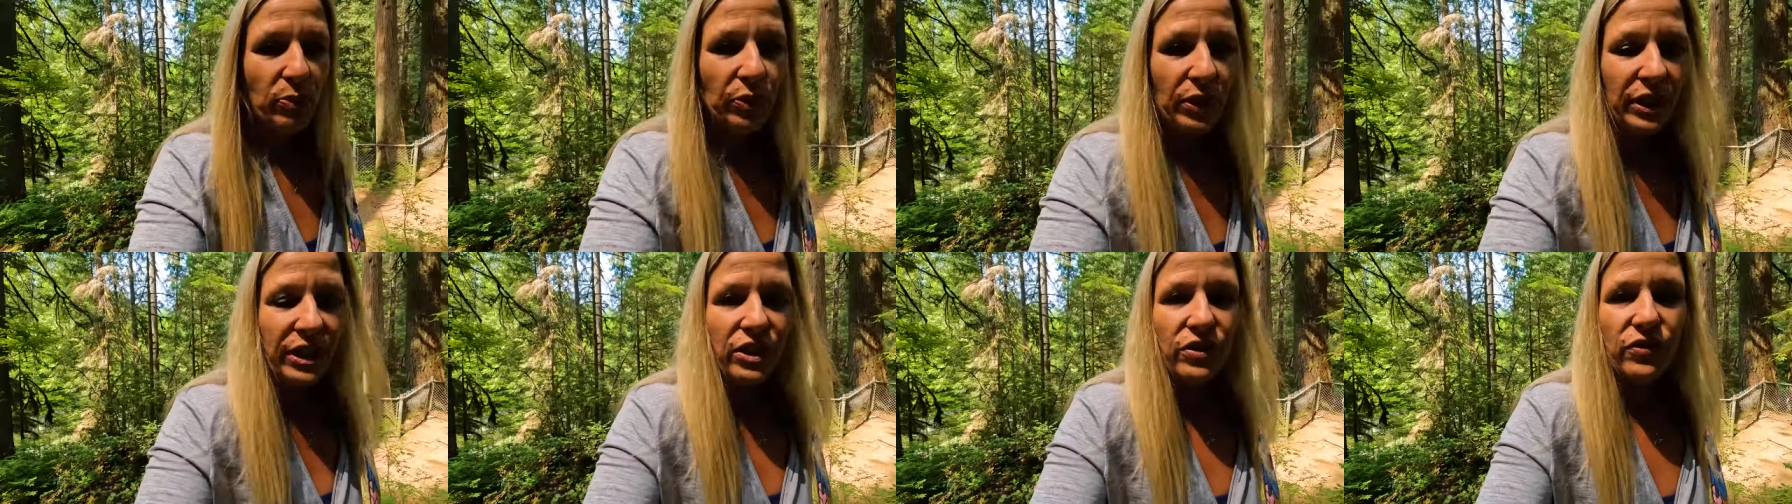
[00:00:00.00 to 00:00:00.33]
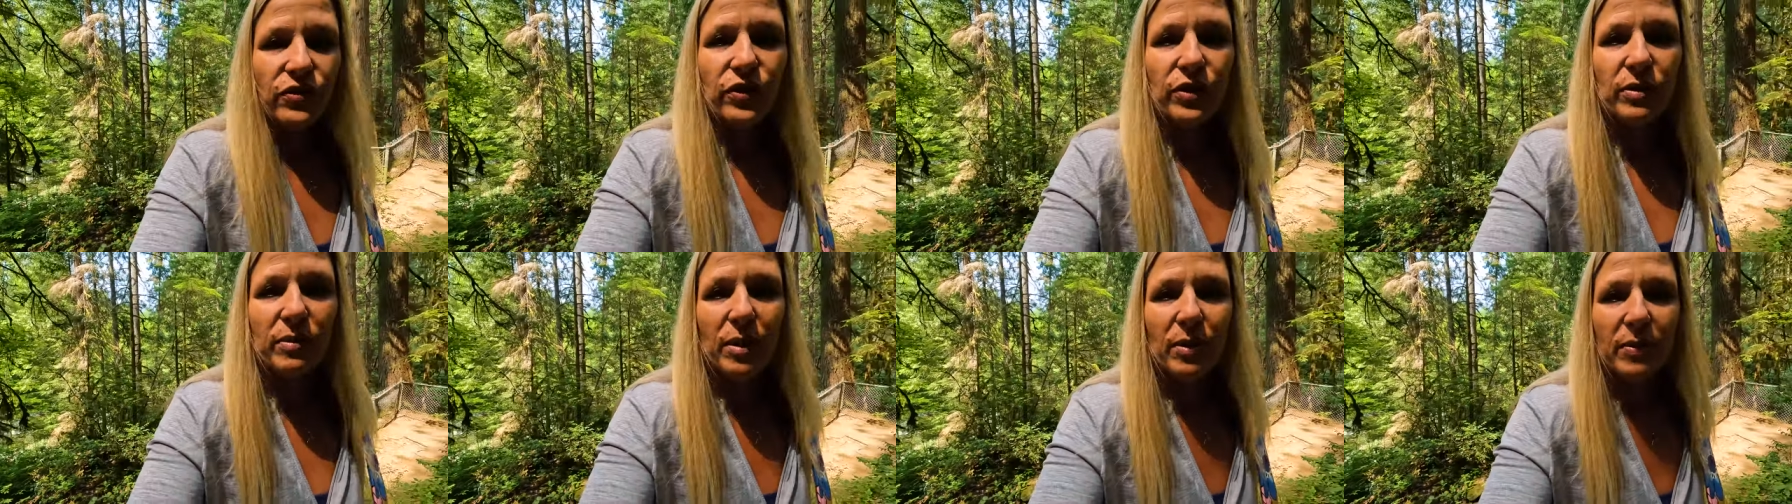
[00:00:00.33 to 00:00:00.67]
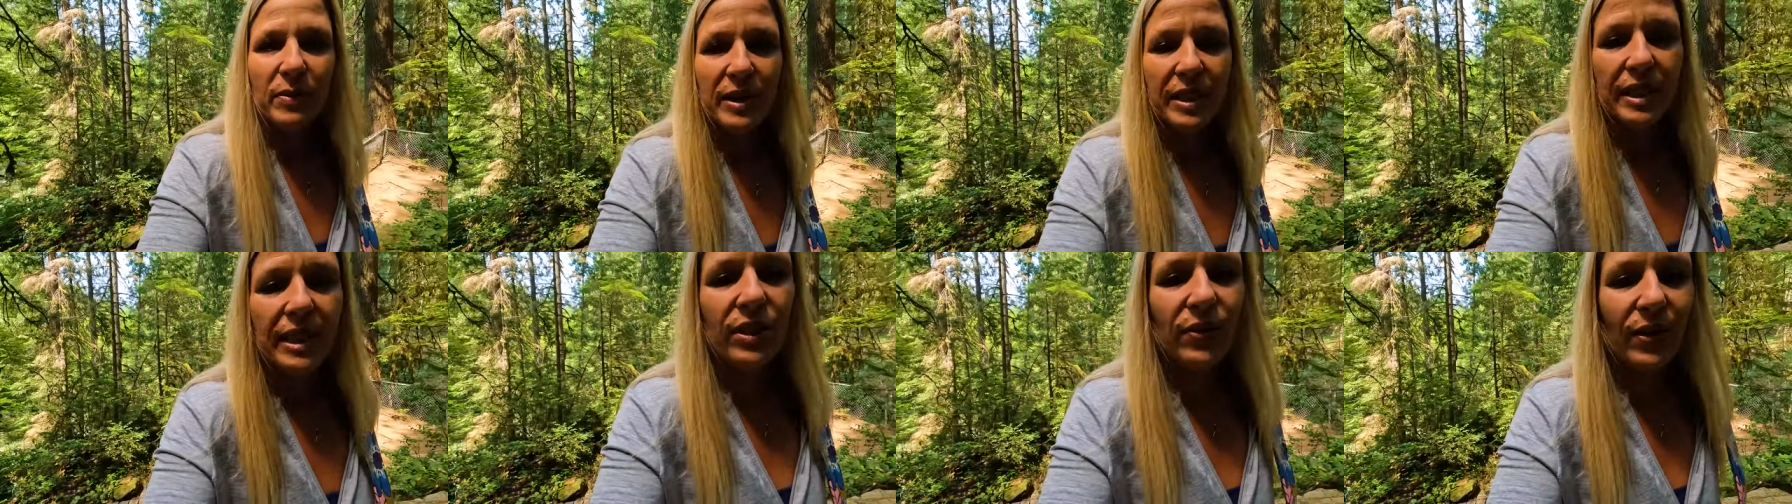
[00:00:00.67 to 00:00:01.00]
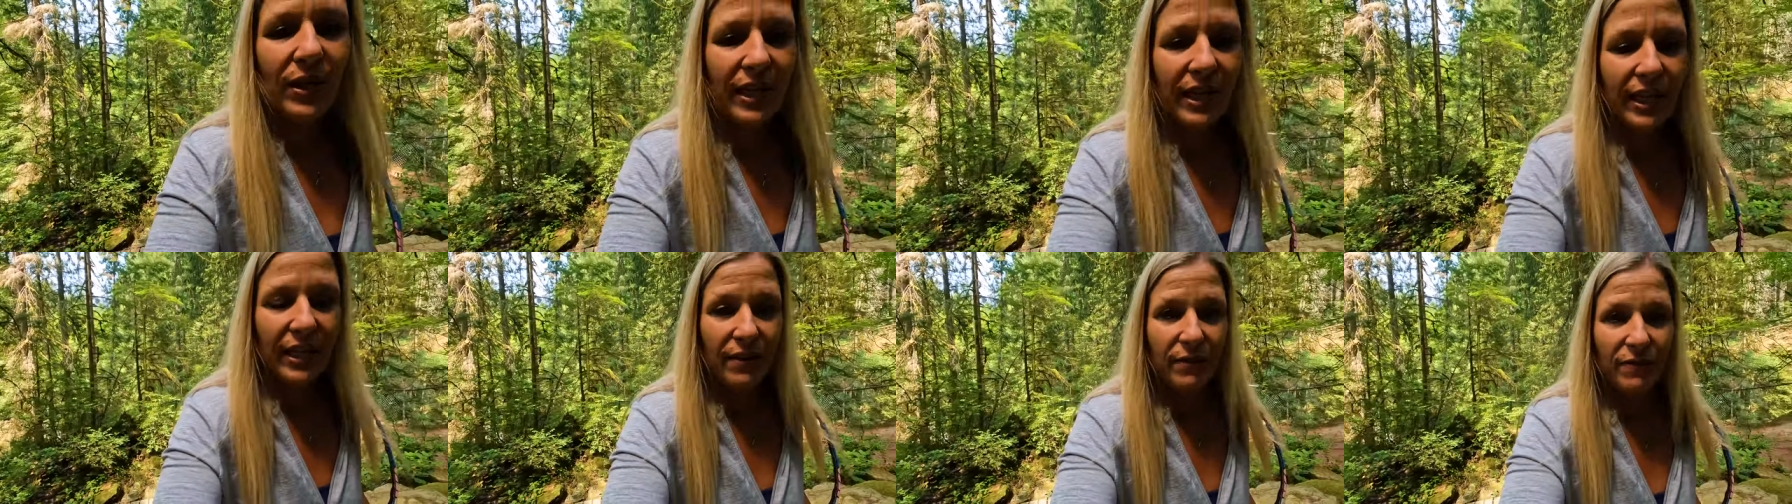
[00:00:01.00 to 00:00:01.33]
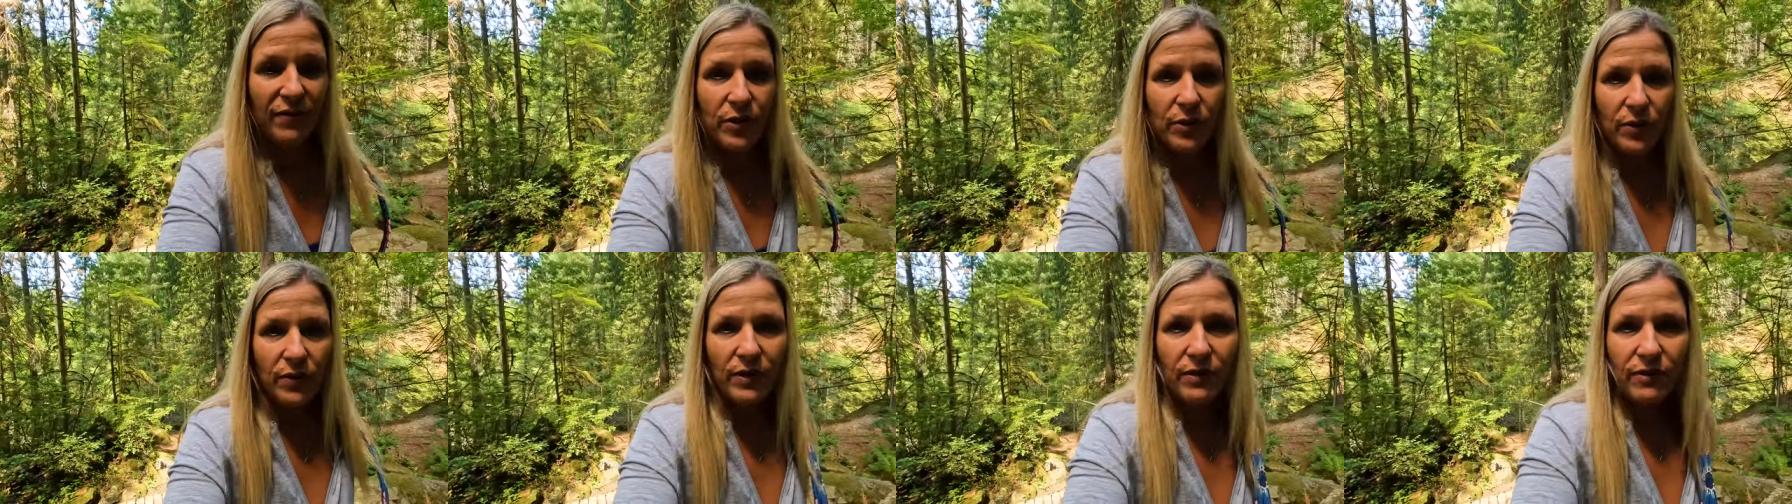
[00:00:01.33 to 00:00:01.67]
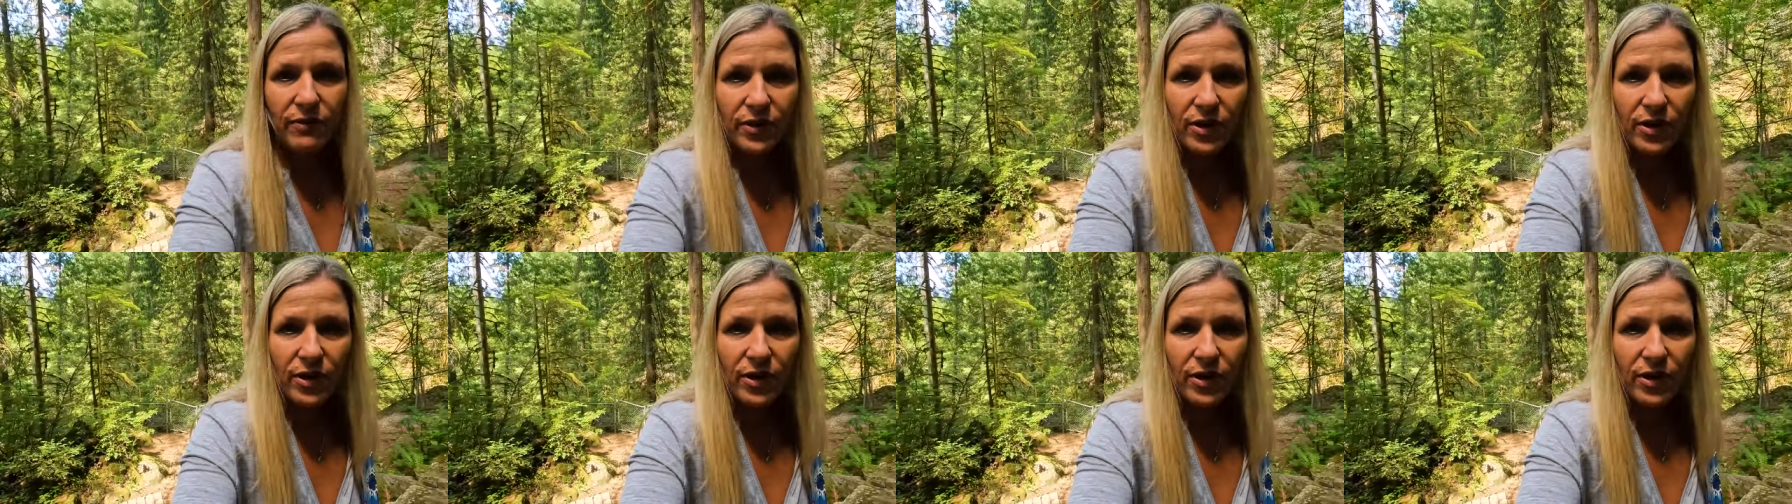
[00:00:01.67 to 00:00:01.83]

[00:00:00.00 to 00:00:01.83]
bridge for a moment so I can get a view of the